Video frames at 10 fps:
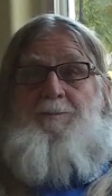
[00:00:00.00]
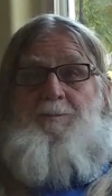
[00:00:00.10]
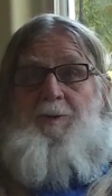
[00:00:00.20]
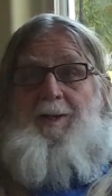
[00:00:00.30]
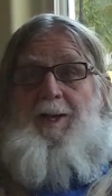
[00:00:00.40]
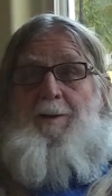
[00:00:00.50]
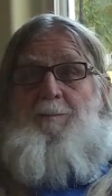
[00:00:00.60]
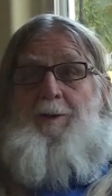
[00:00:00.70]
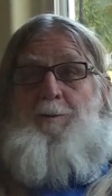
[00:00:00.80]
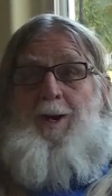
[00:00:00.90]
may not
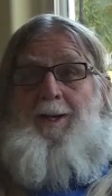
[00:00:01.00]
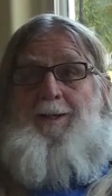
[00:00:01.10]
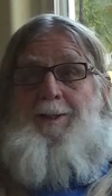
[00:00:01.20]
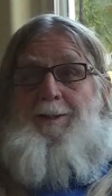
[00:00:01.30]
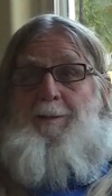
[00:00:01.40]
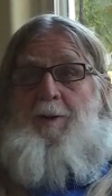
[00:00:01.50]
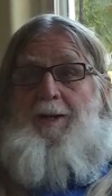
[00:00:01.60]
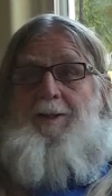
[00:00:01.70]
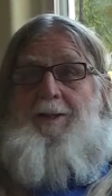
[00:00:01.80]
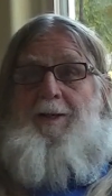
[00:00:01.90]
be right, and they
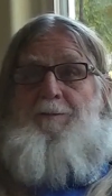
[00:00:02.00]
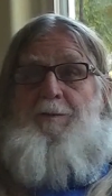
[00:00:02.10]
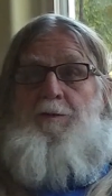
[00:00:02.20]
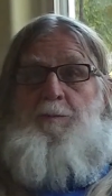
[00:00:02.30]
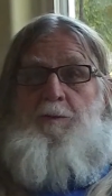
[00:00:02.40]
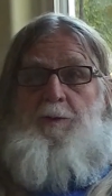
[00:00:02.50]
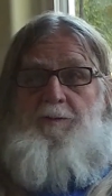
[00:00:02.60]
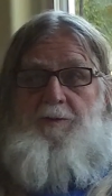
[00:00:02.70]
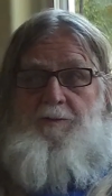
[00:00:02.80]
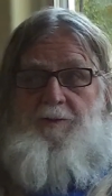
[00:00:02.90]
make the difference between
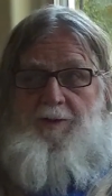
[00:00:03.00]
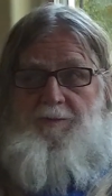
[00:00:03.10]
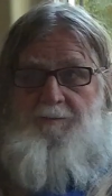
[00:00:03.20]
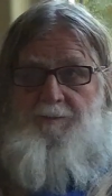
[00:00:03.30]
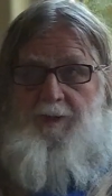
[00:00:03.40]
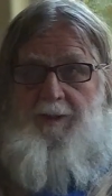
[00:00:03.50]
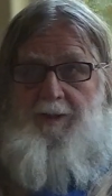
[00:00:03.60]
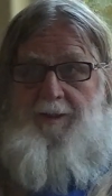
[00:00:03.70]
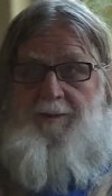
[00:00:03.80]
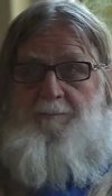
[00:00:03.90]
success and
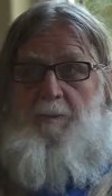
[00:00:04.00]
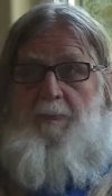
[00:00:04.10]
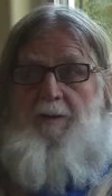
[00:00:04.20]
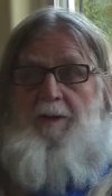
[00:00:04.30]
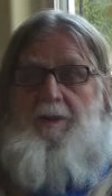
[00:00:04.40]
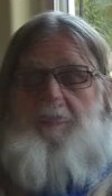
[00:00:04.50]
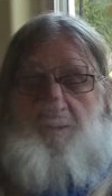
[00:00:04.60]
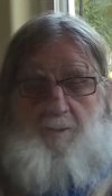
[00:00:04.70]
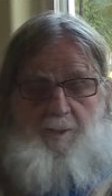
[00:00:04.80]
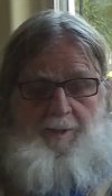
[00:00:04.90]
failure.
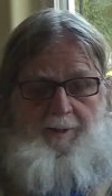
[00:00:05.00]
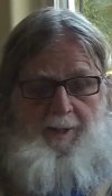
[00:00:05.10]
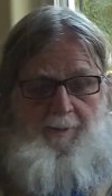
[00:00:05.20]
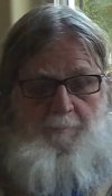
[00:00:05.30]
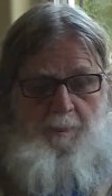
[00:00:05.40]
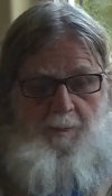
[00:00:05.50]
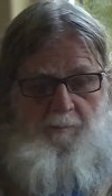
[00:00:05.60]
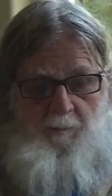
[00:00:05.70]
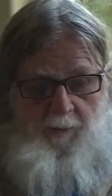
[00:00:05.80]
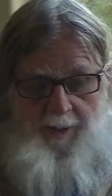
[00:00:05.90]
Now,
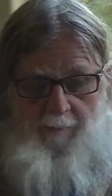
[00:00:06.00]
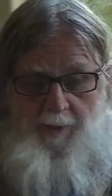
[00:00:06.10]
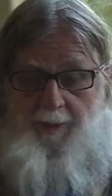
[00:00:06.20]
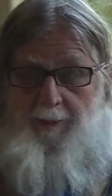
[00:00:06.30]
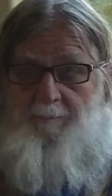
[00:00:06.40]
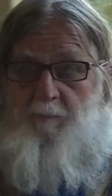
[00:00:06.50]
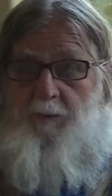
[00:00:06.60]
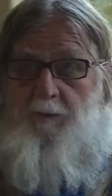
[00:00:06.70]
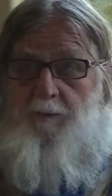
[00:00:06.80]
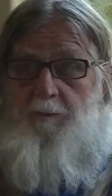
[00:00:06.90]
what I wound up
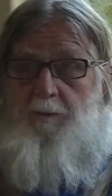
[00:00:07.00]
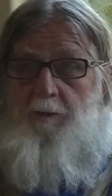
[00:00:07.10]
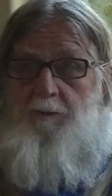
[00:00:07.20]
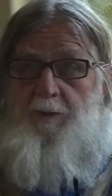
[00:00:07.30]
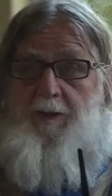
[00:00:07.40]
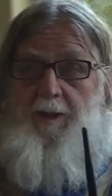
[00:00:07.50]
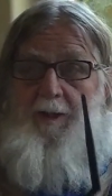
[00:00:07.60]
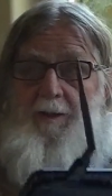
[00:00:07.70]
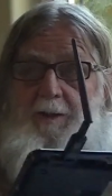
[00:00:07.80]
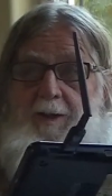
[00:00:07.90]
using
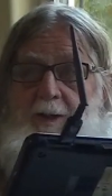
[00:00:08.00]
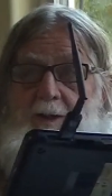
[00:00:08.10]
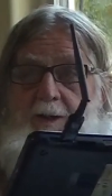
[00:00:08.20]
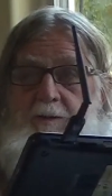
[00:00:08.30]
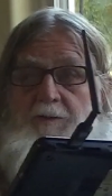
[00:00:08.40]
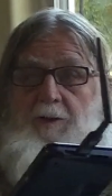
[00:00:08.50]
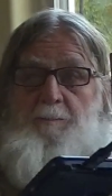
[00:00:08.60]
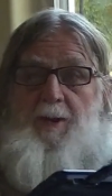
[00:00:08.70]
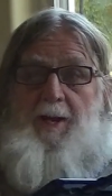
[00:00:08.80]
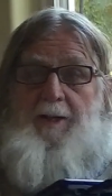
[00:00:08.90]
here is the
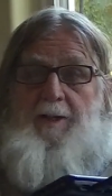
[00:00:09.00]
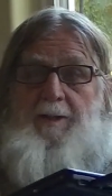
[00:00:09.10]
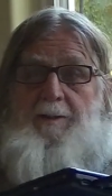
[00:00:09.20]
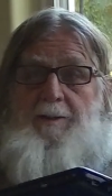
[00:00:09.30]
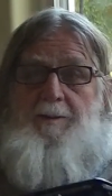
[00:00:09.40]
Panda,